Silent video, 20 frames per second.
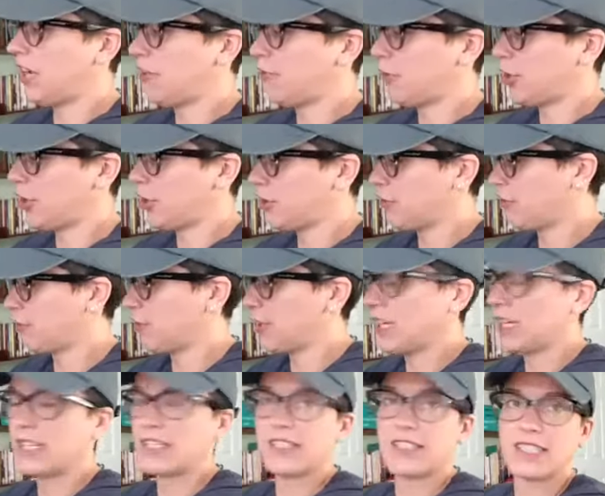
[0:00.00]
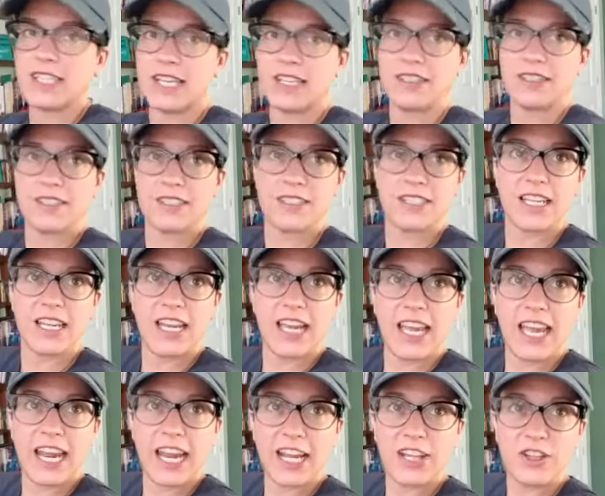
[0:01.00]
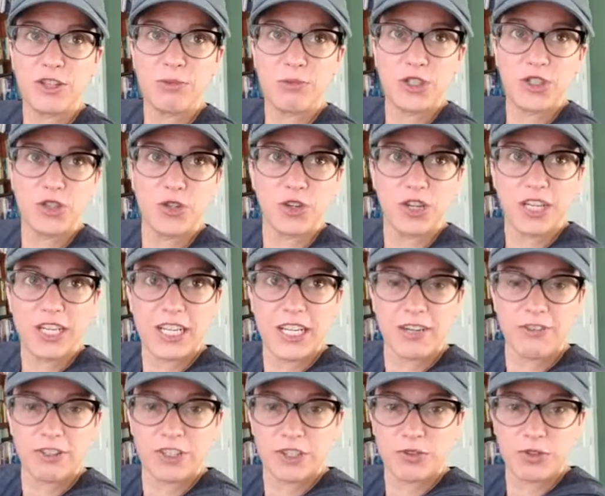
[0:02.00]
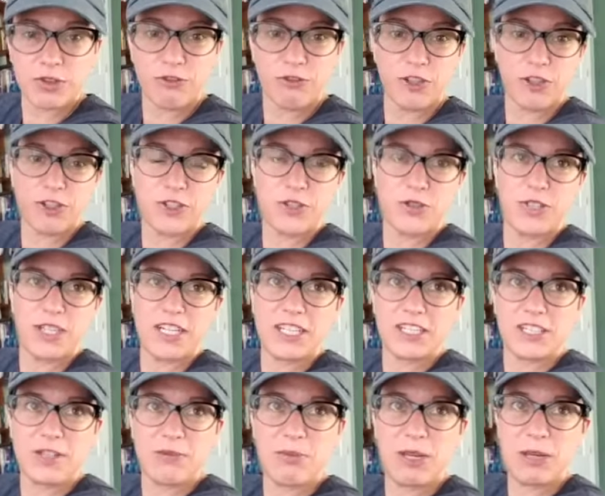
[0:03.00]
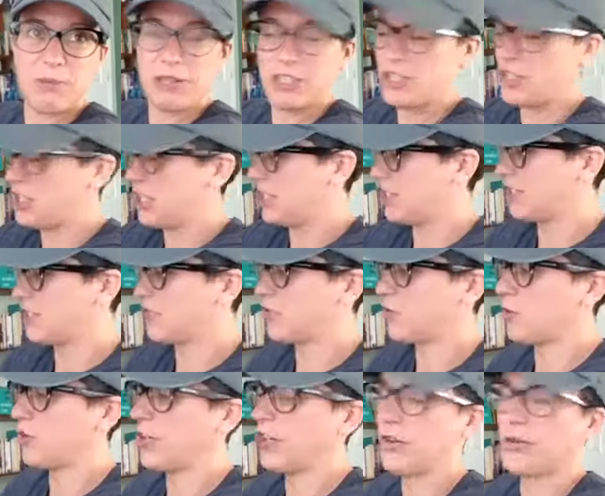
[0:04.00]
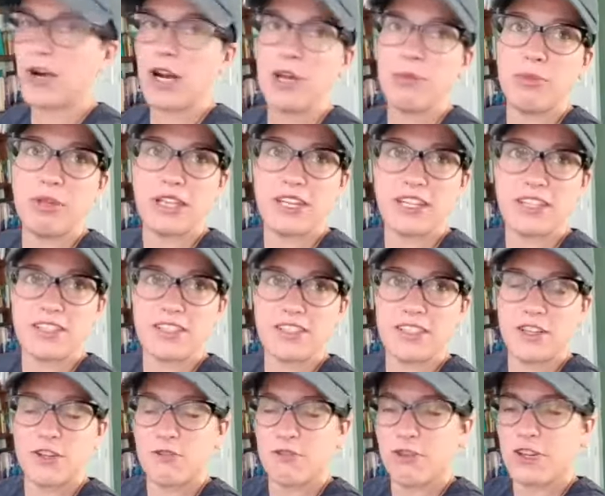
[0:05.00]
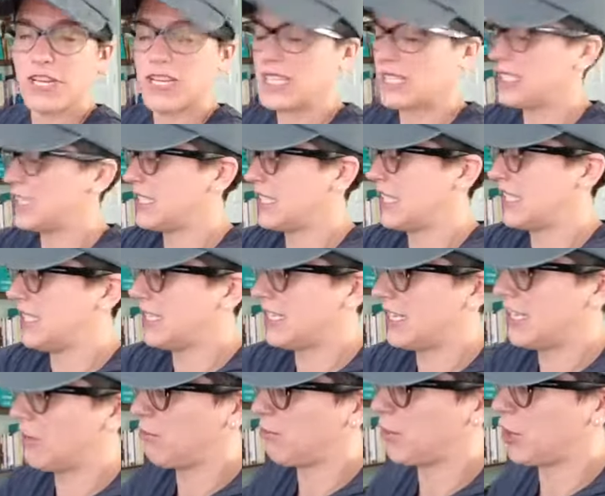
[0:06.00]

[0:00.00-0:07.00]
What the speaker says: have heard of frankincense, and the majority of us refer to it as the baby Jesus oil, right? Because of frankincense and